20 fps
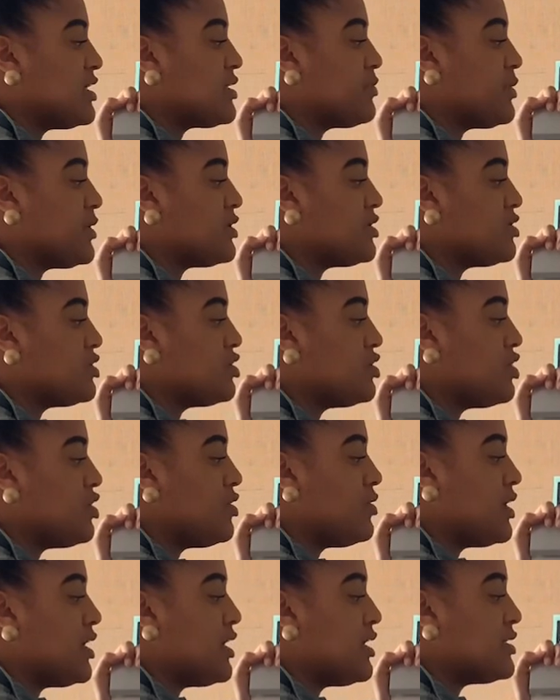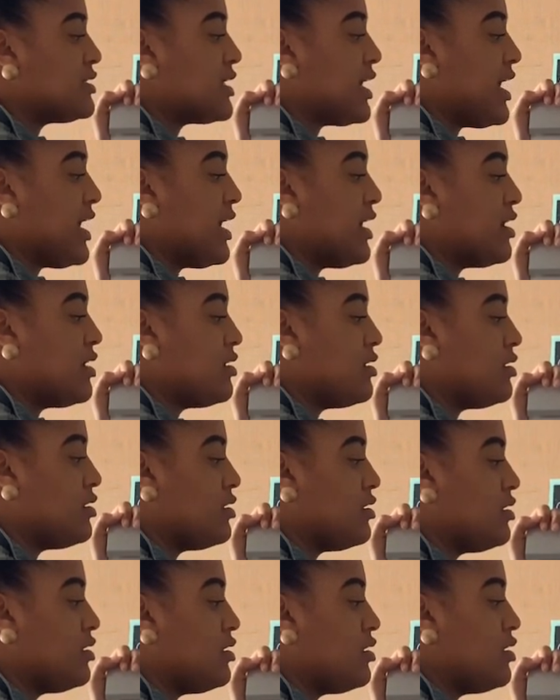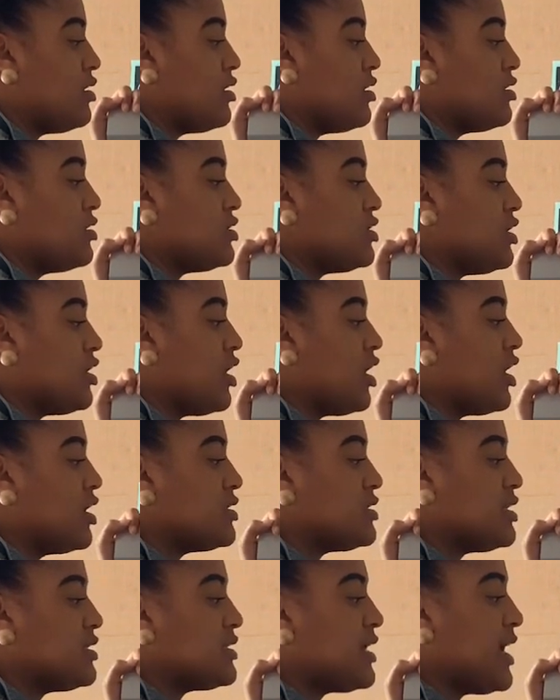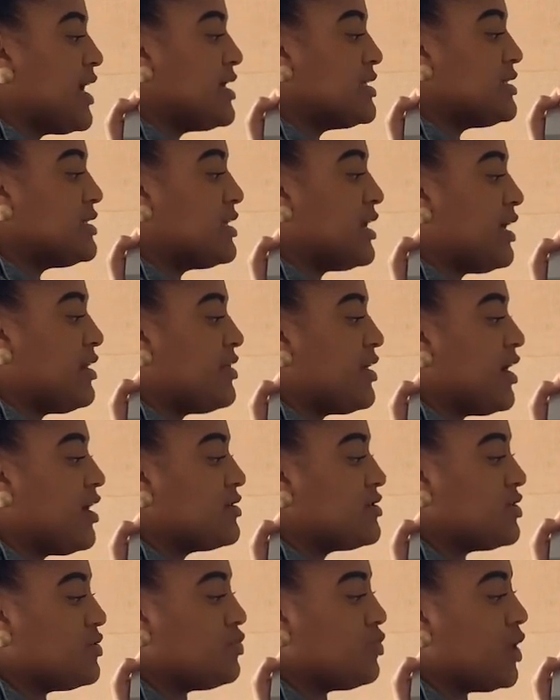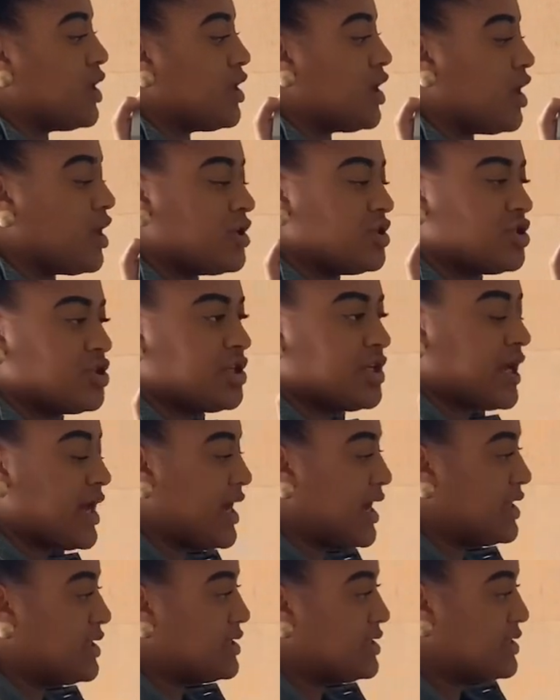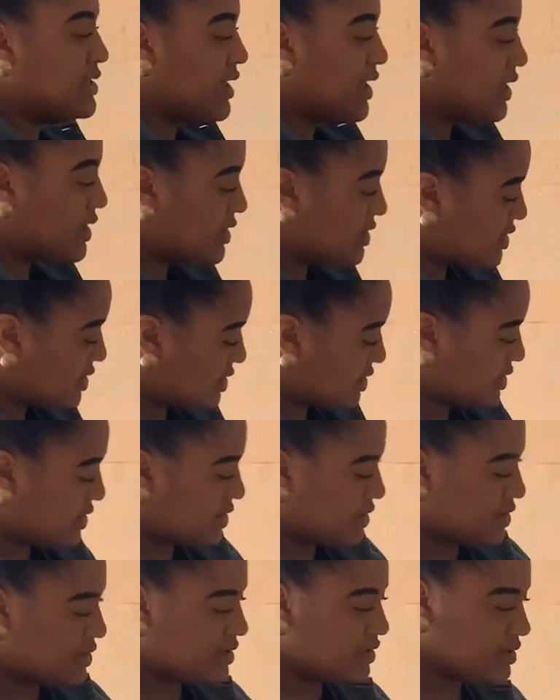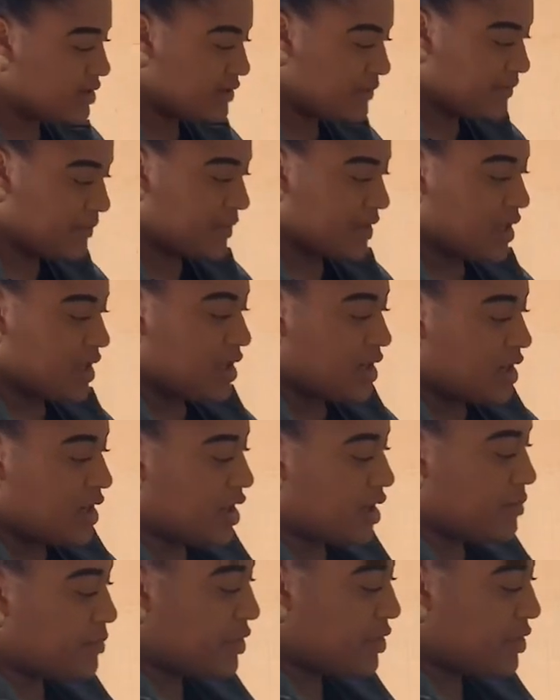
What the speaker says: plus 2 is 8. So your answer is 89,106. Number